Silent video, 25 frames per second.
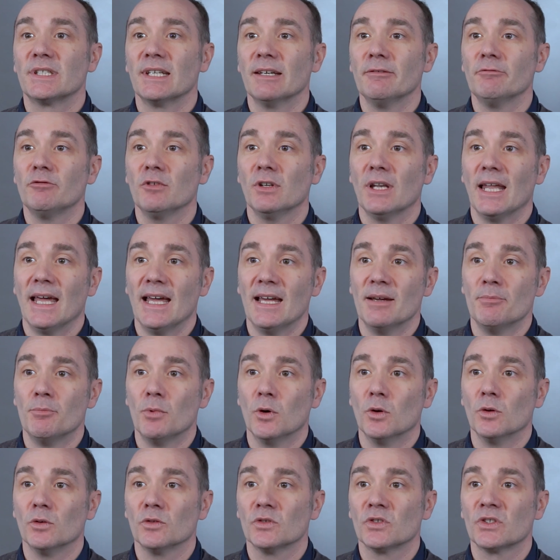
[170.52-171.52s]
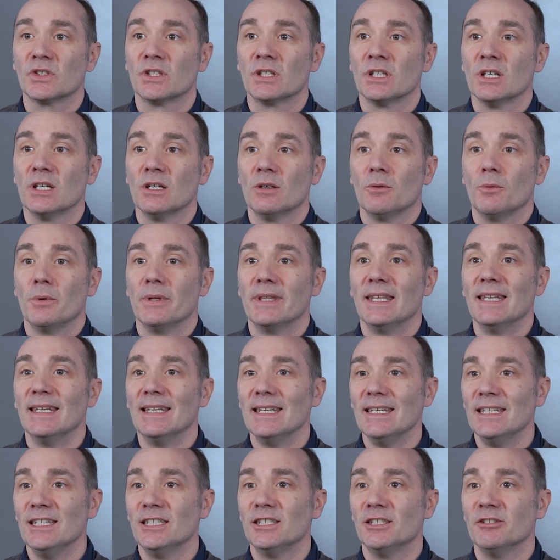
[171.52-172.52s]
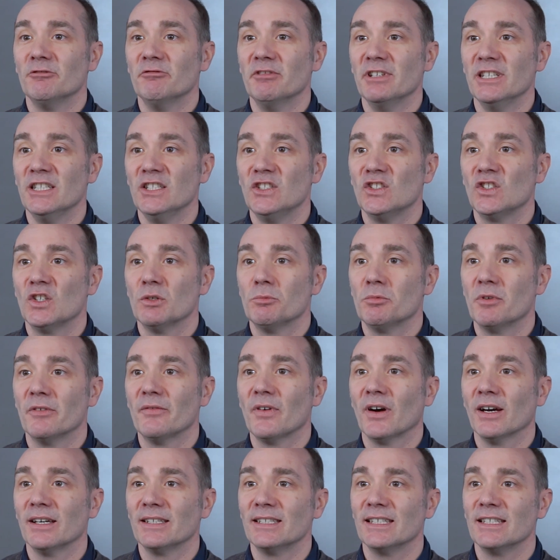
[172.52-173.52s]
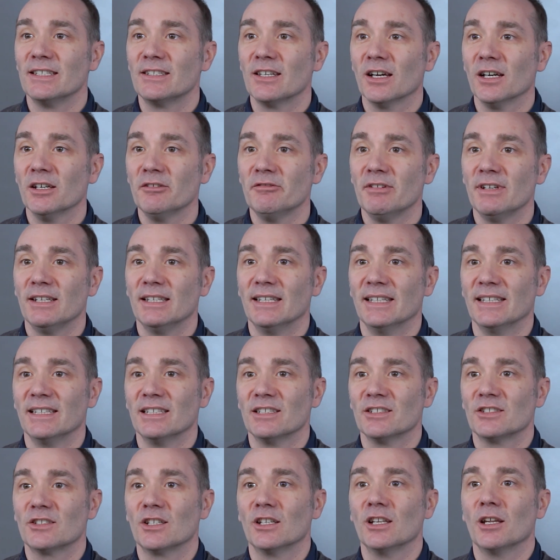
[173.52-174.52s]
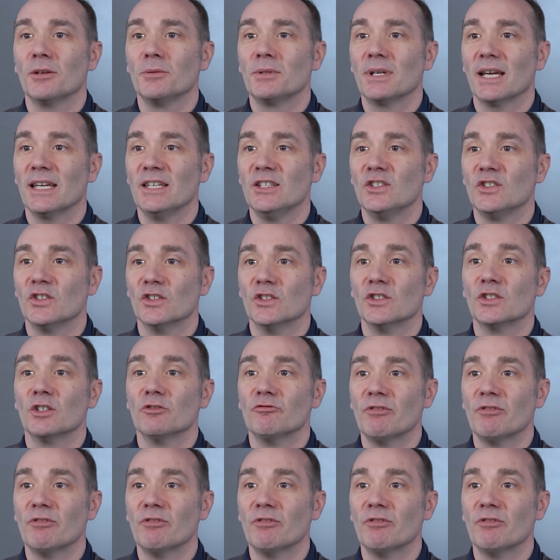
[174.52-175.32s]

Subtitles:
several airports within easy reach, providing direct links to locations